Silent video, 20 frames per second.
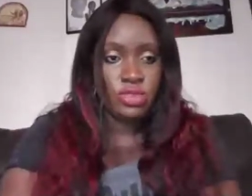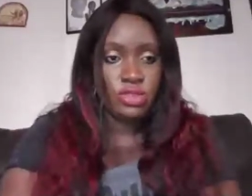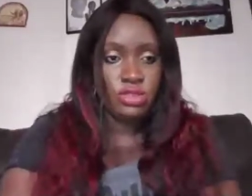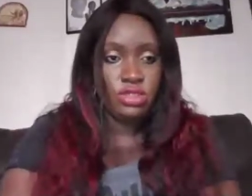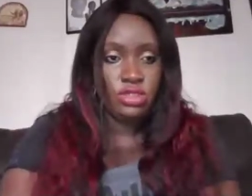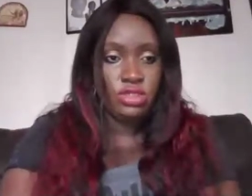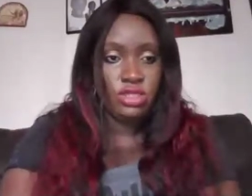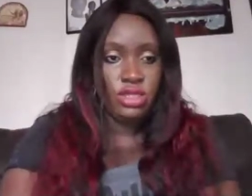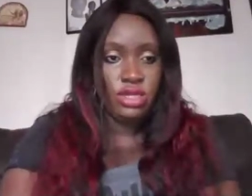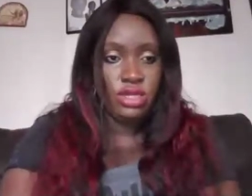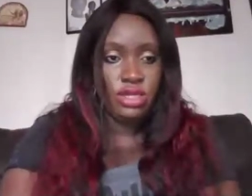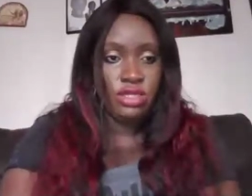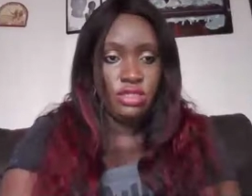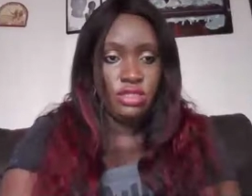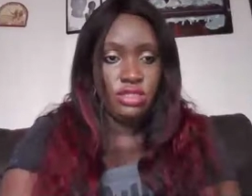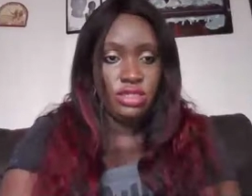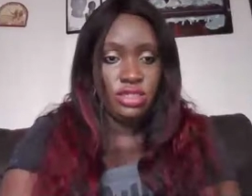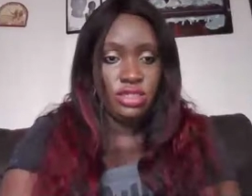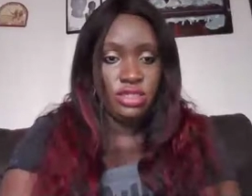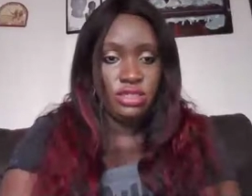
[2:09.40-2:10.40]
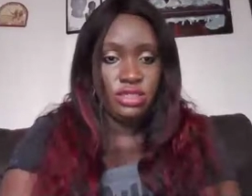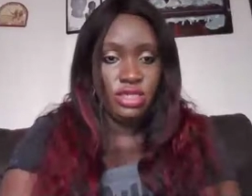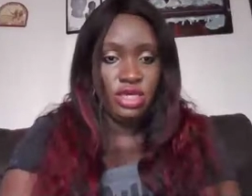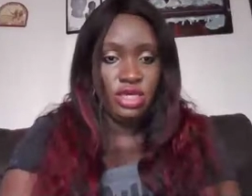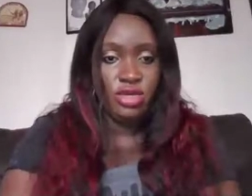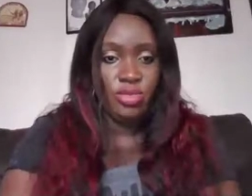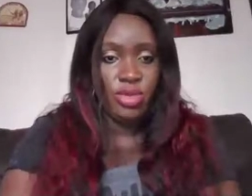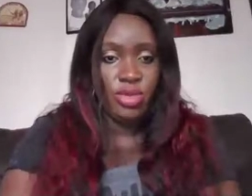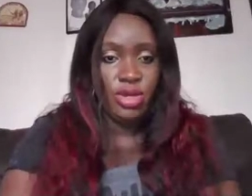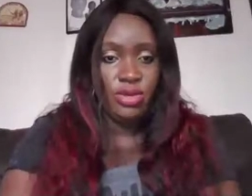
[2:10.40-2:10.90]
Did the internet
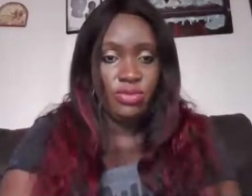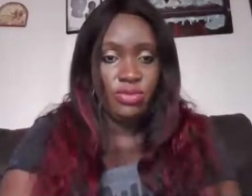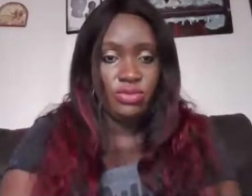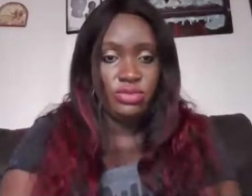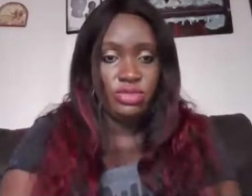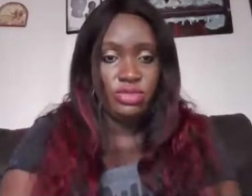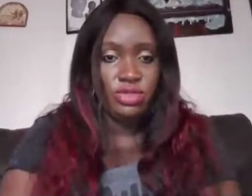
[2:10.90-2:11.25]
kick me out?